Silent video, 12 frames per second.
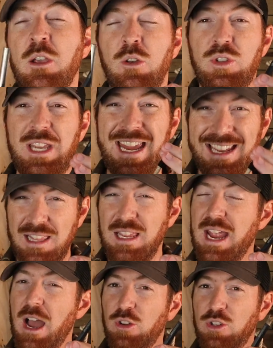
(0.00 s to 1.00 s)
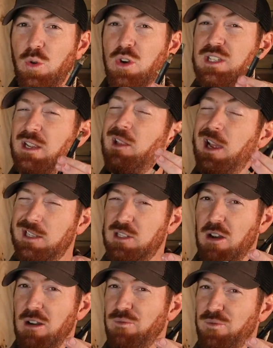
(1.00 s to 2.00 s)
who's into the outdoors and likes
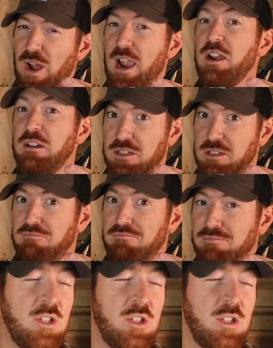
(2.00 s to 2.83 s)
starting fires.